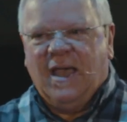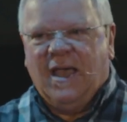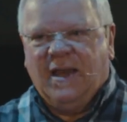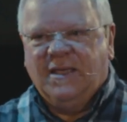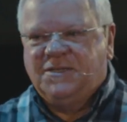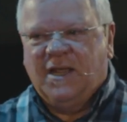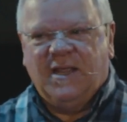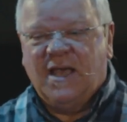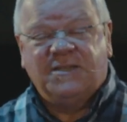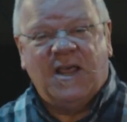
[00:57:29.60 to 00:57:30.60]
And he said
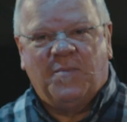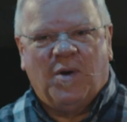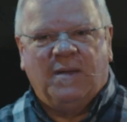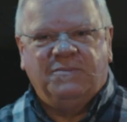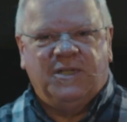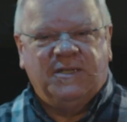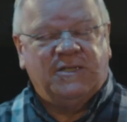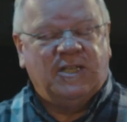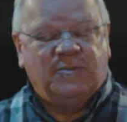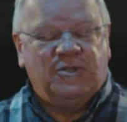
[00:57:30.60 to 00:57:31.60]
he hasn't had a problem
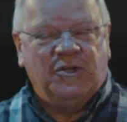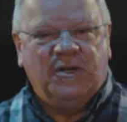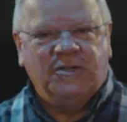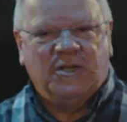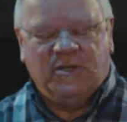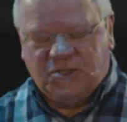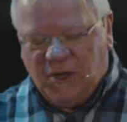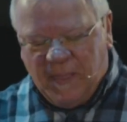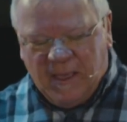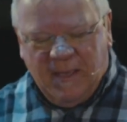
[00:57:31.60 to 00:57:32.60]
since, that was 2 years ago.
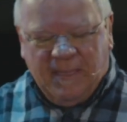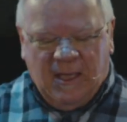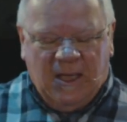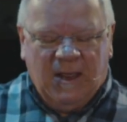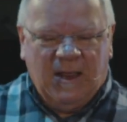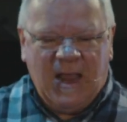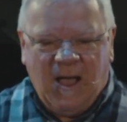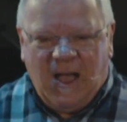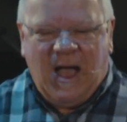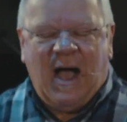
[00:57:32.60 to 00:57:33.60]
So
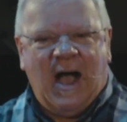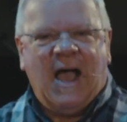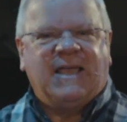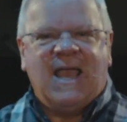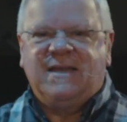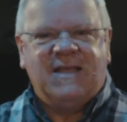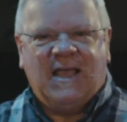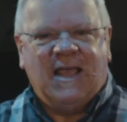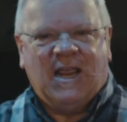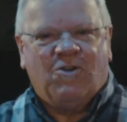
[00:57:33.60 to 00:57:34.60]
now, I can't
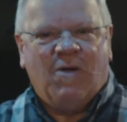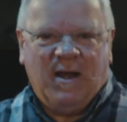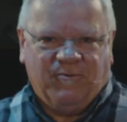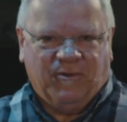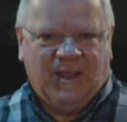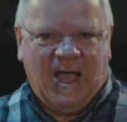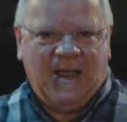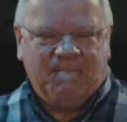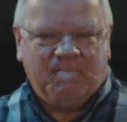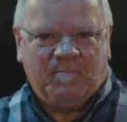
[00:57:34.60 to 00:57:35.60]
take any credit for
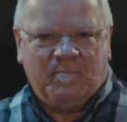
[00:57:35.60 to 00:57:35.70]
that.